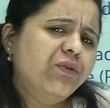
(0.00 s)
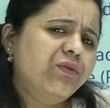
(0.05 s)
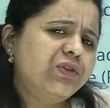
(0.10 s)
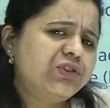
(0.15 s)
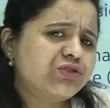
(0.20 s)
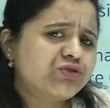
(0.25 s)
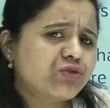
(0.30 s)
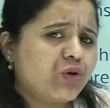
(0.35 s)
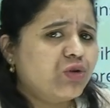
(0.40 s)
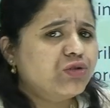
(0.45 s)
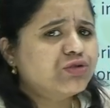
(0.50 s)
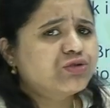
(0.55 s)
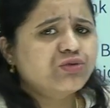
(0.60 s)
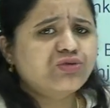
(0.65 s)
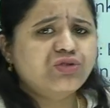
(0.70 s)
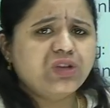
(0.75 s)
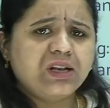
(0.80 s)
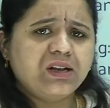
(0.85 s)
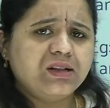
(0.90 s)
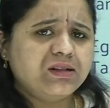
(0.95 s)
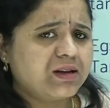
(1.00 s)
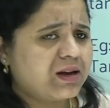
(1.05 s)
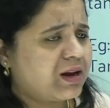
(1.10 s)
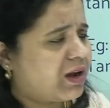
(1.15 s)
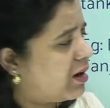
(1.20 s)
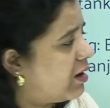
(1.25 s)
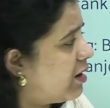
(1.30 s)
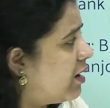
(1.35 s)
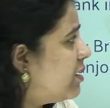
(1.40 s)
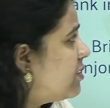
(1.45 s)
which is also seen in the
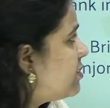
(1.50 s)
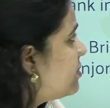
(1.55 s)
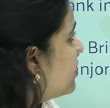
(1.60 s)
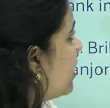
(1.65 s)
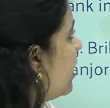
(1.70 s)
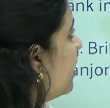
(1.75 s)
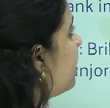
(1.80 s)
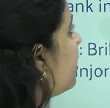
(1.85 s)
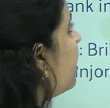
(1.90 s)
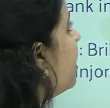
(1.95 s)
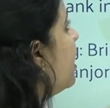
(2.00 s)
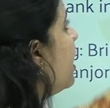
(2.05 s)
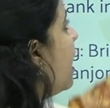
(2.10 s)
Nagara style.